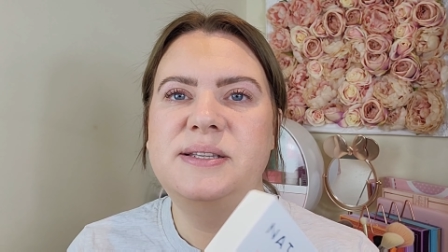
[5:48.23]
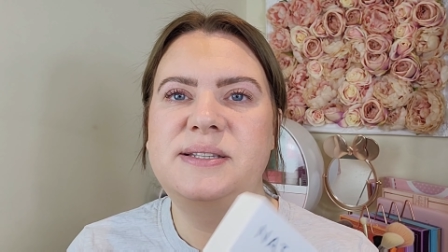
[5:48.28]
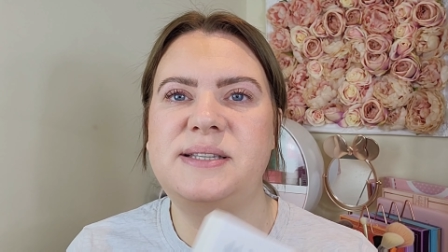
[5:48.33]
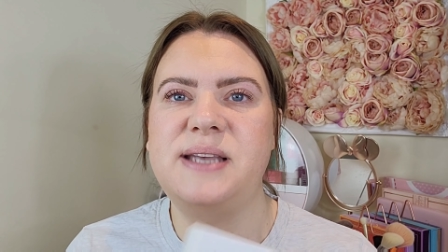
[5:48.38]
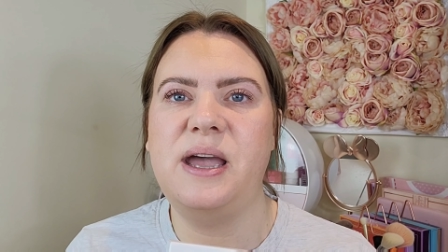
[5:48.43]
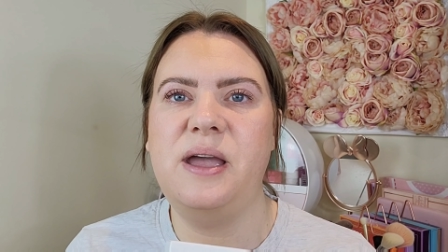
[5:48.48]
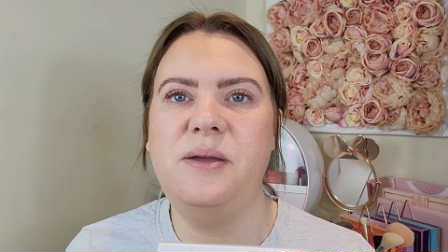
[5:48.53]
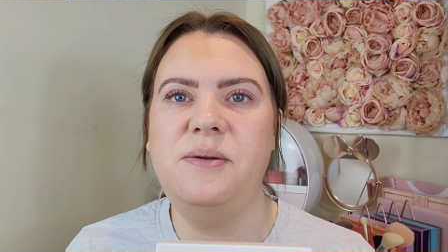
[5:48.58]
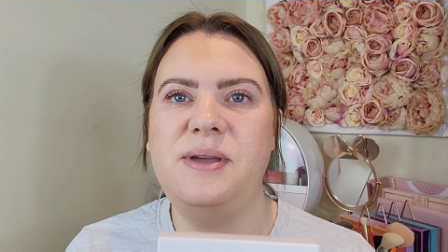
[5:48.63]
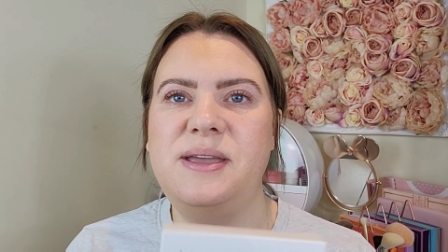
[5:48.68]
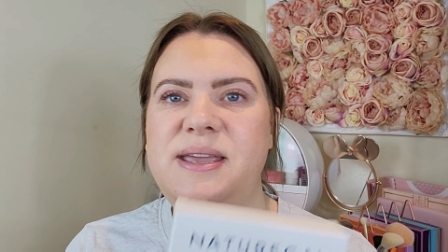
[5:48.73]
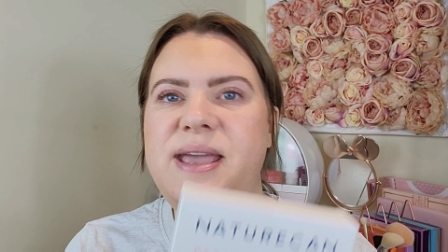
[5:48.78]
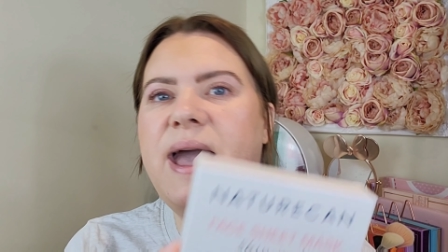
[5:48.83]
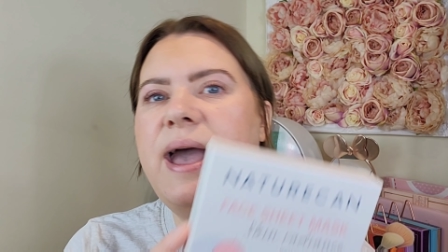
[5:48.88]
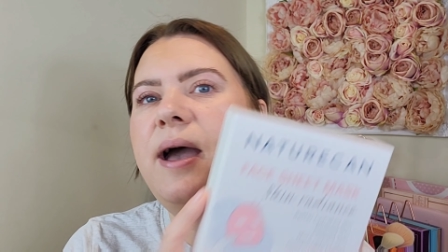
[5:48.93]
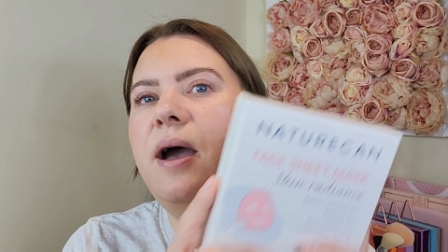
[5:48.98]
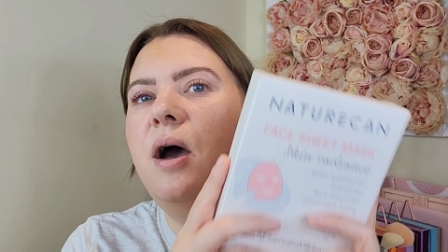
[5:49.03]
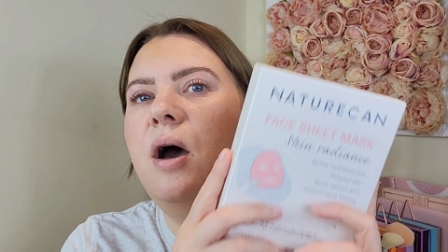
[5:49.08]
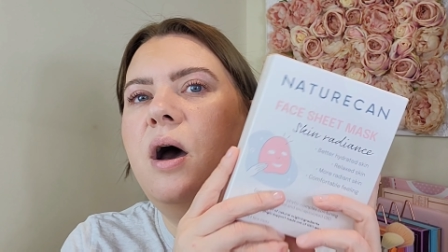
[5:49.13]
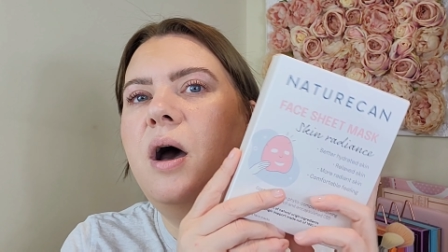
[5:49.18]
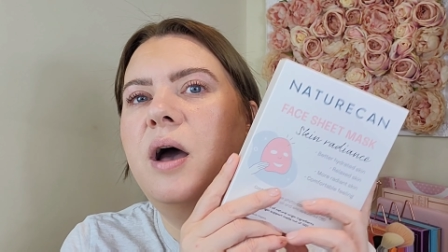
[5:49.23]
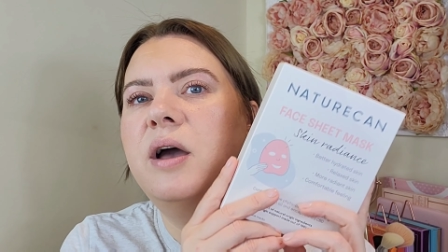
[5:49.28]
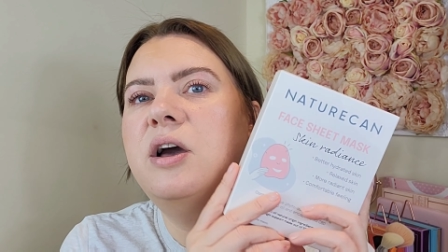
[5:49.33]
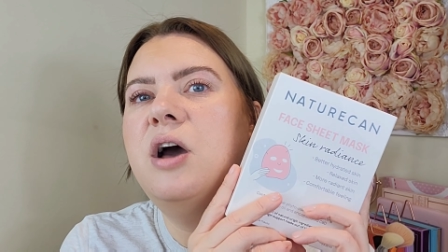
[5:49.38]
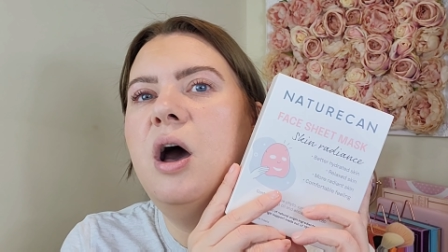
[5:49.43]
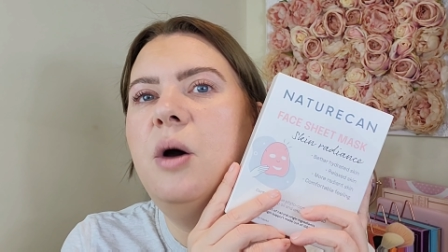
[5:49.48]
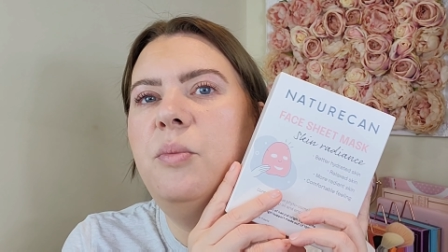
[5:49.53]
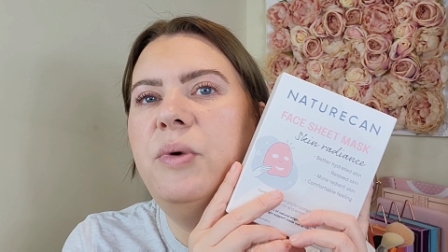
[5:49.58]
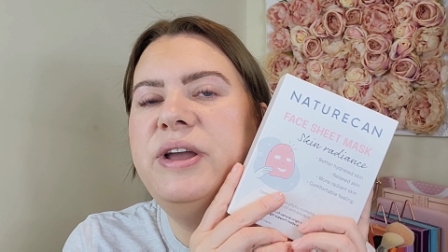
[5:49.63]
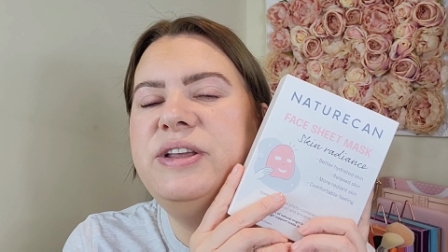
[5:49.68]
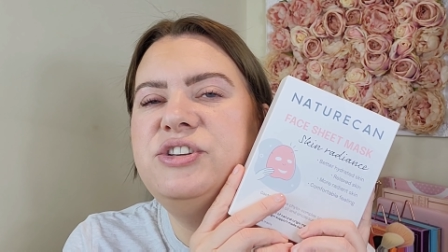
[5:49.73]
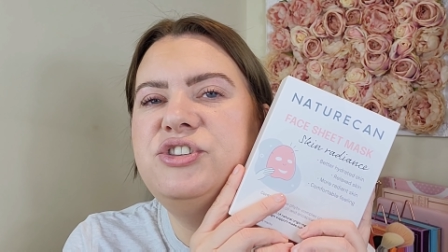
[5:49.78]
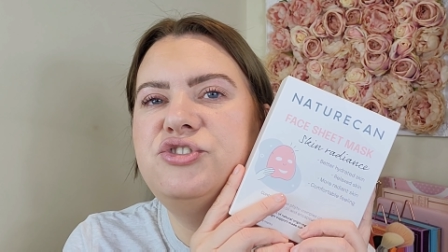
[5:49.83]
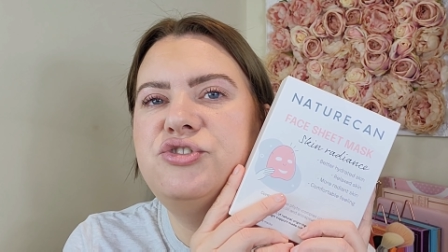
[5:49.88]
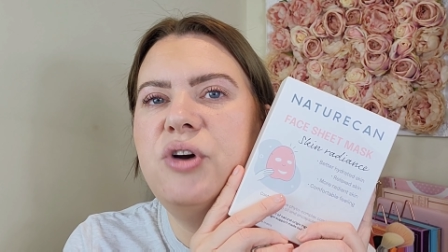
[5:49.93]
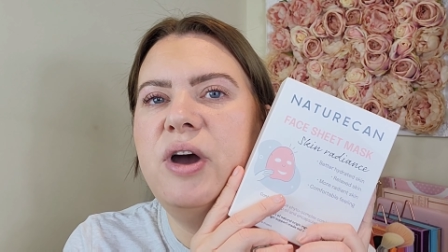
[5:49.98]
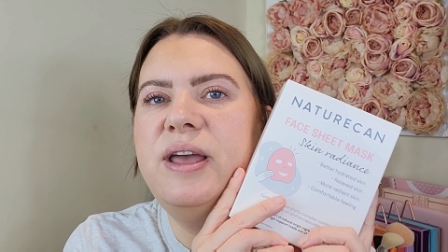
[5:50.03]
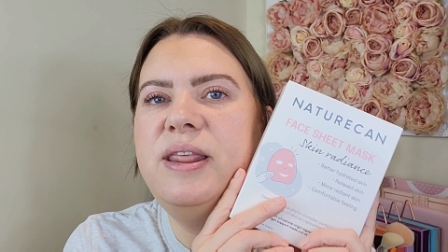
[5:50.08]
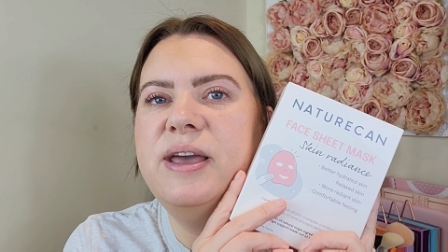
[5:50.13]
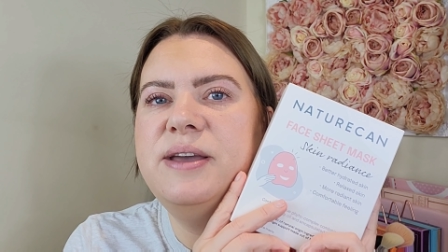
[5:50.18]
So yeah, I can't wait to
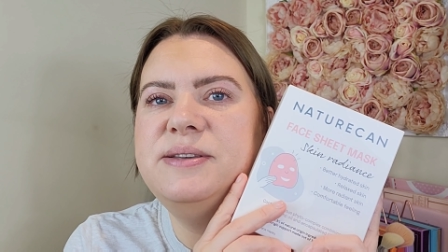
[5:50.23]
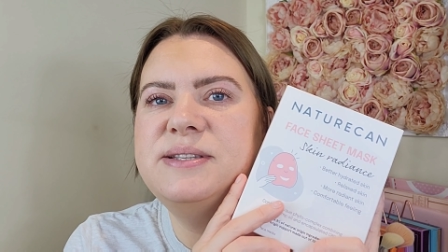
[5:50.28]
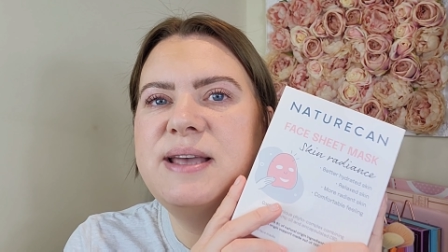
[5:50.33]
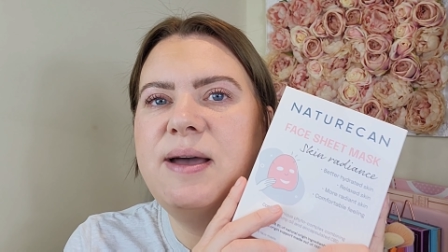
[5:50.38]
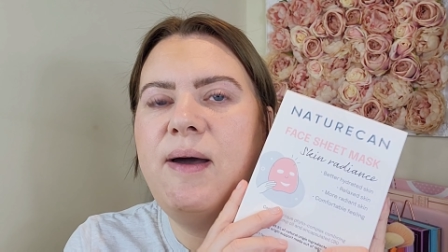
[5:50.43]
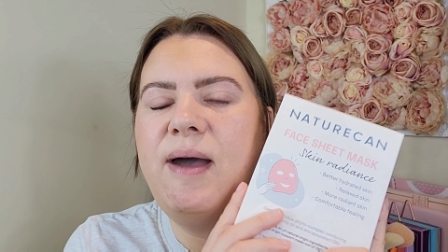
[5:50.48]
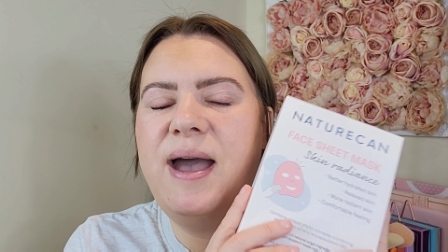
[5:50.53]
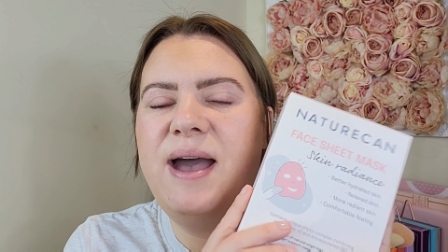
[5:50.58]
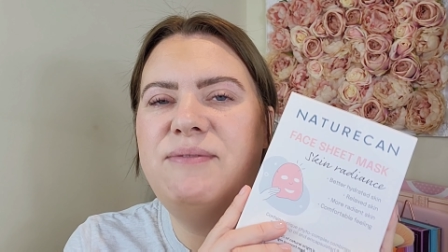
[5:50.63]
try those out.